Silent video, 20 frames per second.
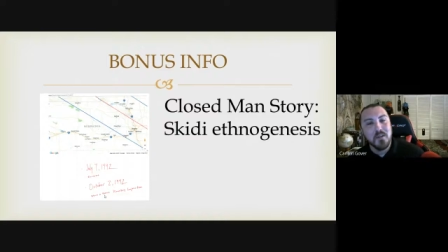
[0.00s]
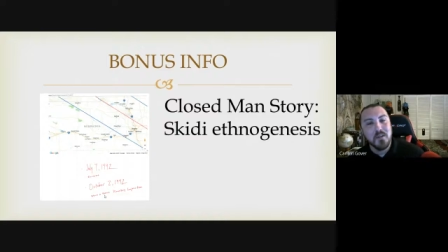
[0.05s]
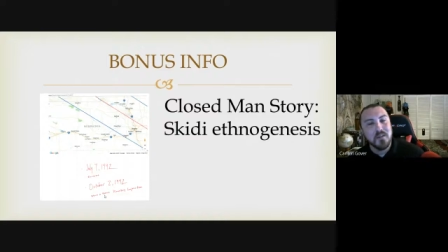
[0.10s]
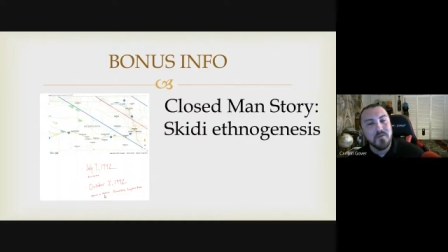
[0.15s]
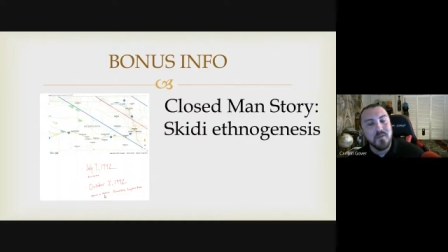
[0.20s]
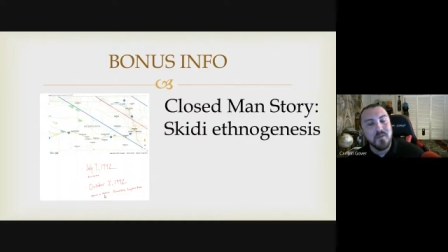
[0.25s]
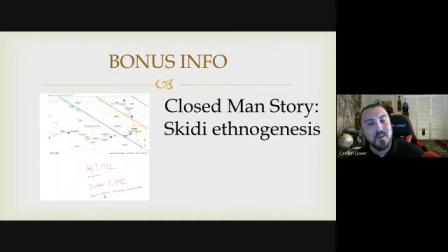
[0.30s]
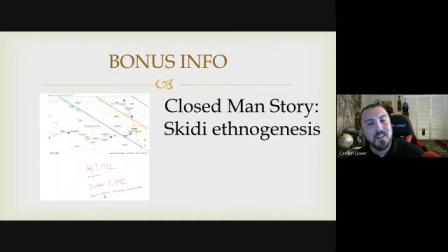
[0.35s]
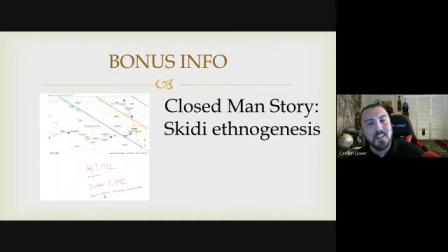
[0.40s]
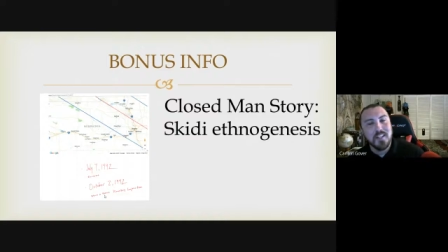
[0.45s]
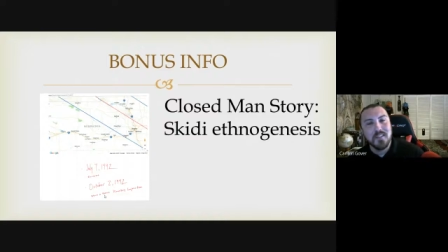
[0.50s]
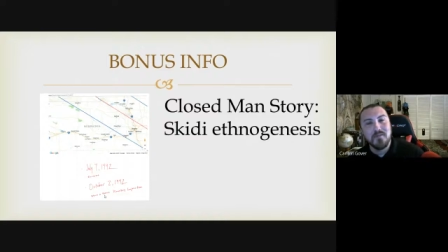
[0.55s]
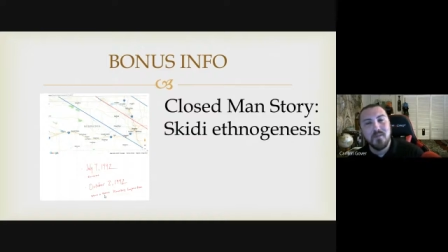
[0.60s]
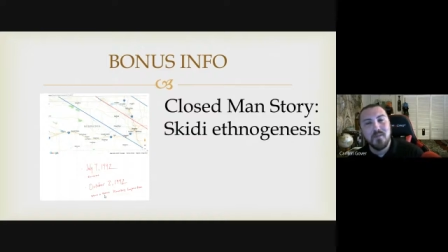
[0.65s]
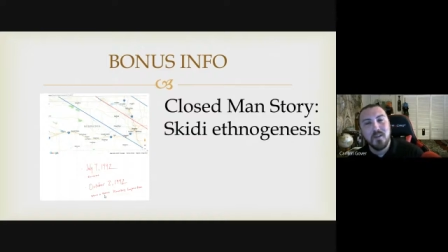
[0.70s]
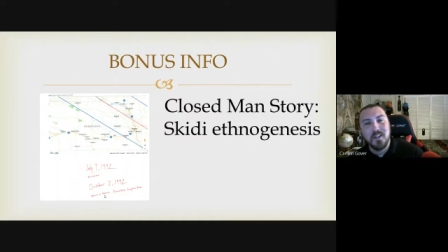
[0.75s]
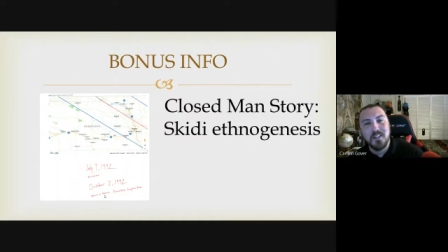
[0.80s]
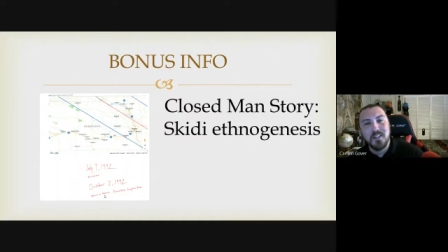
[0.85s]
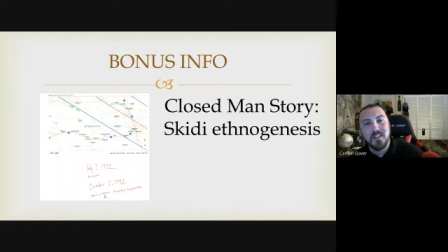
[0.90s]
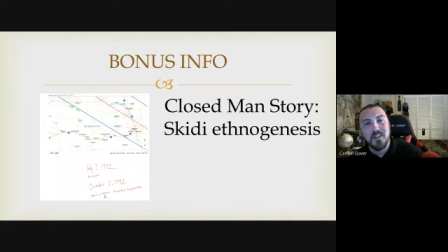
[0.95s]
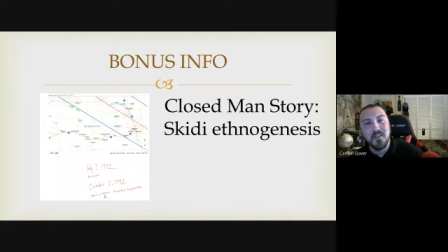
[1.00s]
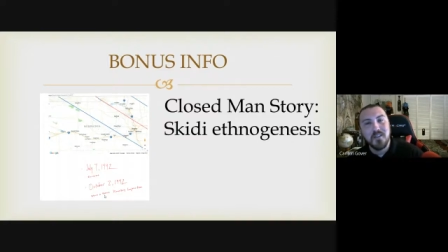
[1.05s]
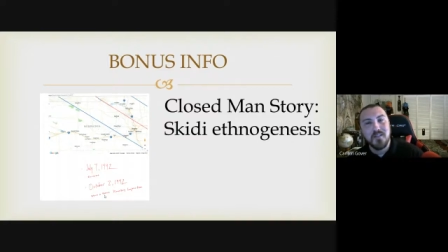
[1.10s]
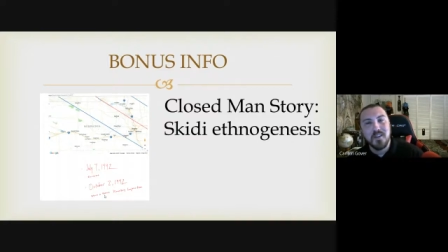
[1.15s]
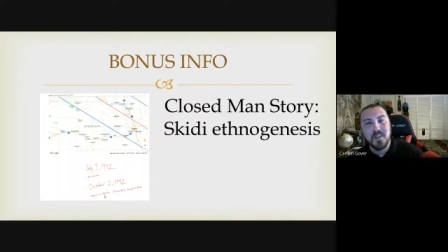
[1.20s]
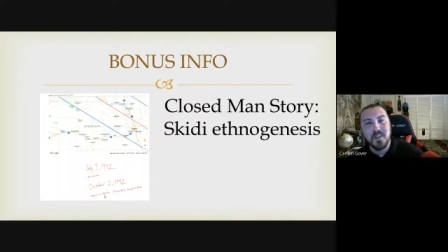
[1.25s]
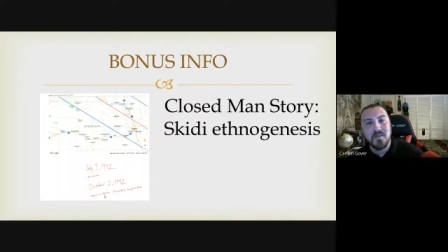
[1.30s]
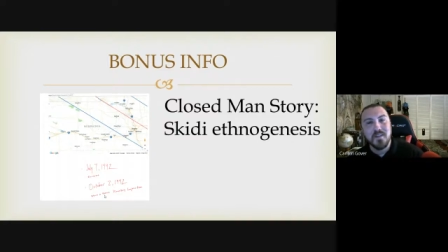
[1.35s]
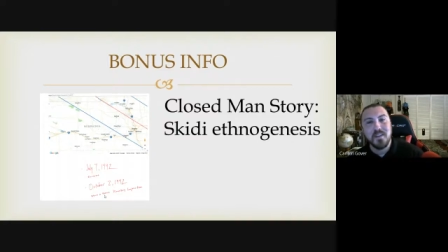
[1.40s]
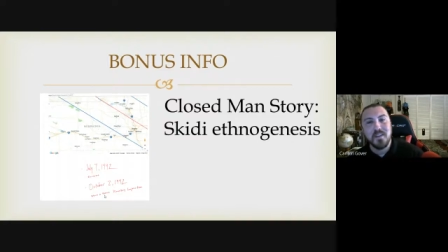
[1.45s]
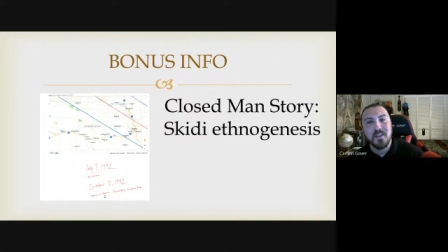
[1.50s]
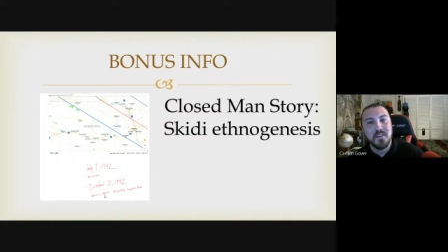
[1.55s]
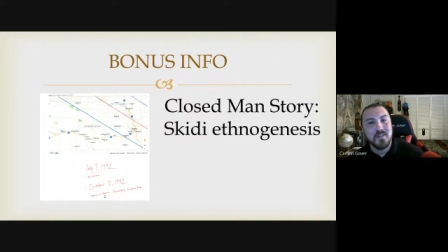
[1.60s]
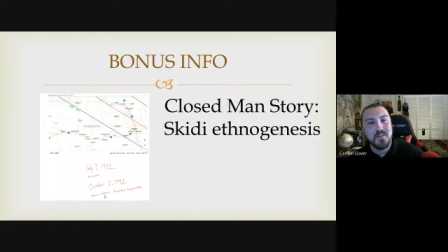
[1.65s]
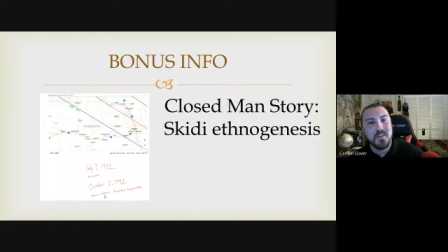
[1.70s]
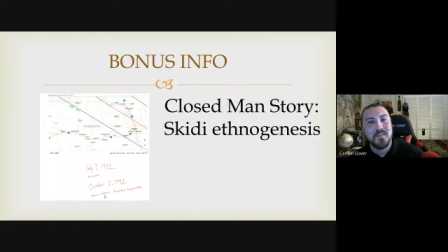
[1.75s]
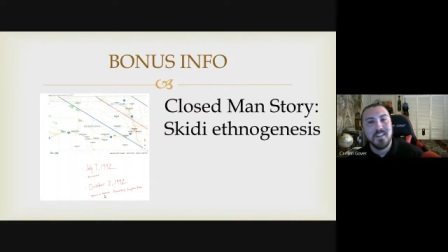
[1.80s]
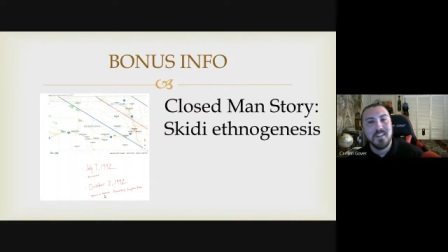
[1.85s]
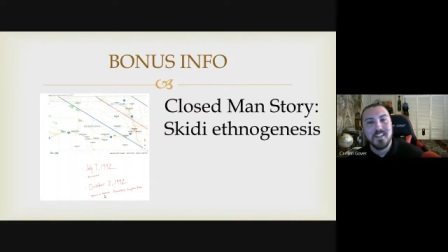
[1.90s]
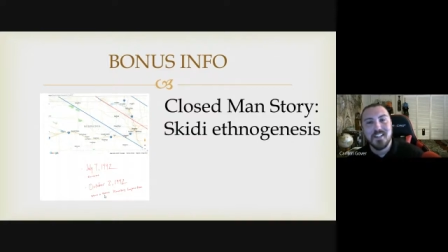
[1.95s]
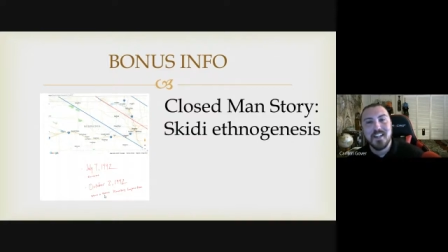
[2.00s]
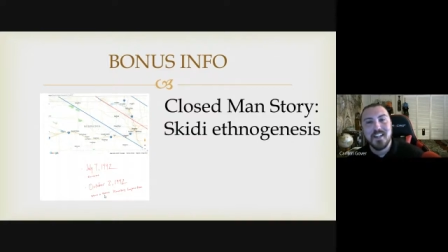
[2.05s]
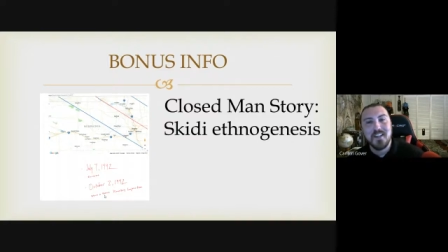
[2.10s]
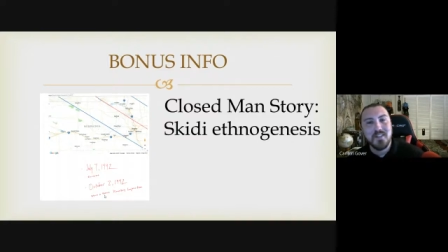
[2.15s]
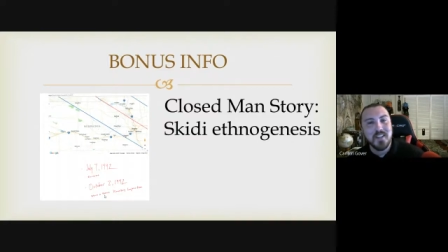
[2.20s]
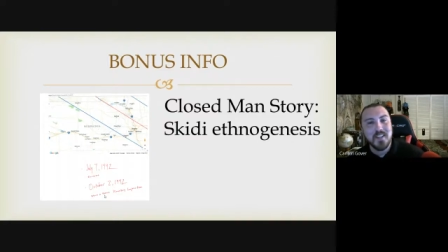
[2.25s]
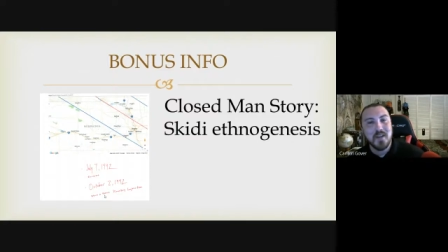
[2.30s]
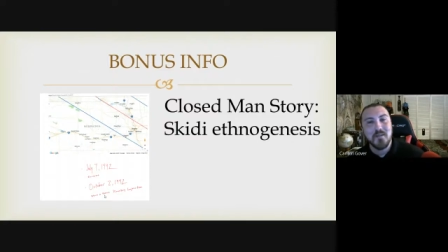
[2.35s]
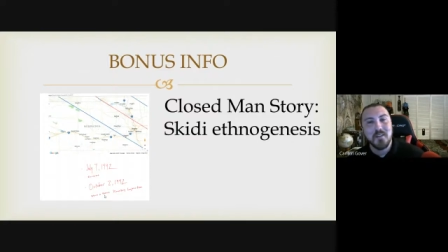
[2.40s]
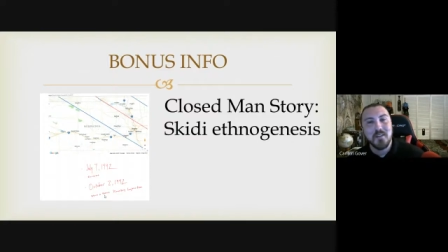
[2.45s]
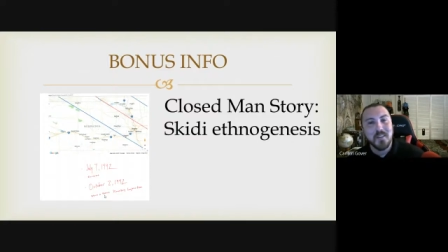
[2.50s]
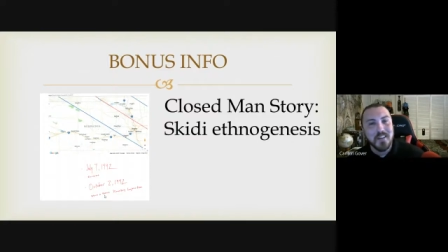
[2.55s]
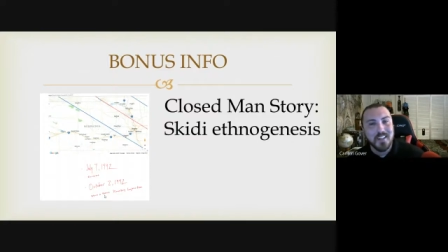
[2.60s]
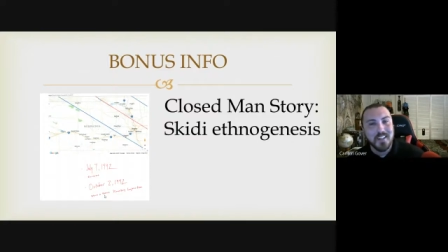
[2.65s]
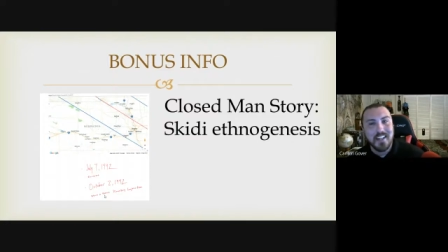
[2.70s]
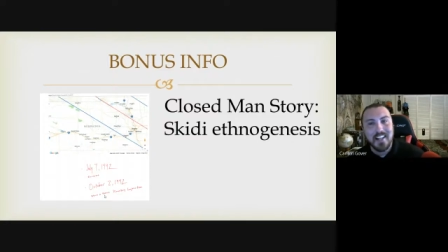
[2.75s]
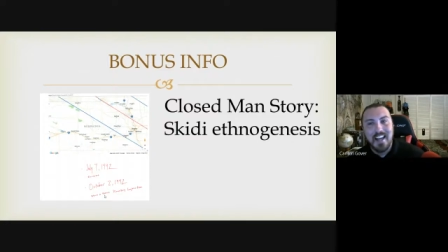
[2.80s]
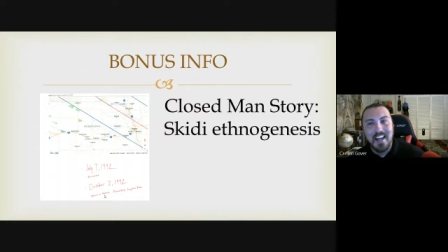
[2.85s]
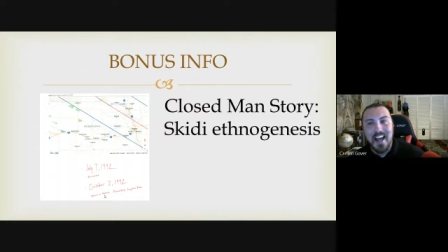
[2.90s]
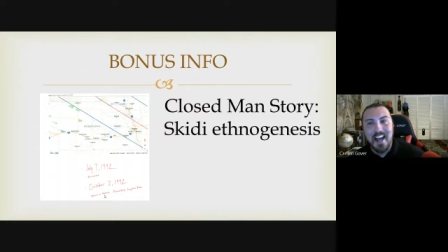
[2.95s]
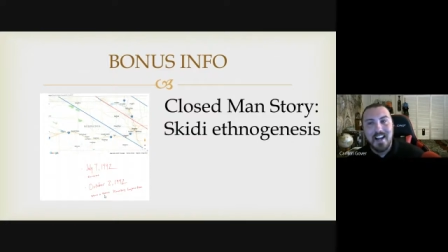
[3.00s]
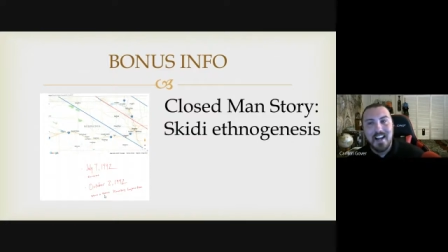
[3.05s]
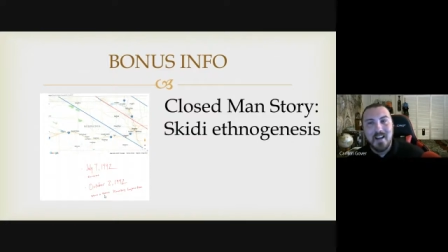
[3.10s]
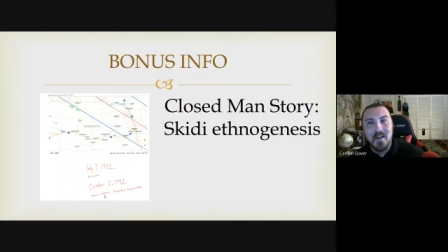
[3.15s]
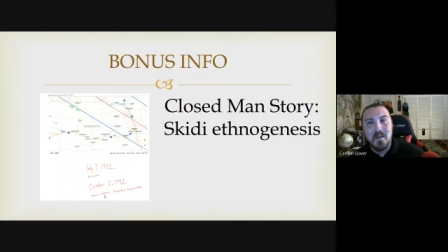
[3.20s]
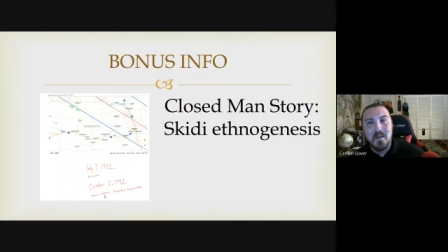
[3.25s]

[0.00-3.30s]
of 1442 in the middle of the 15th century that we're looking at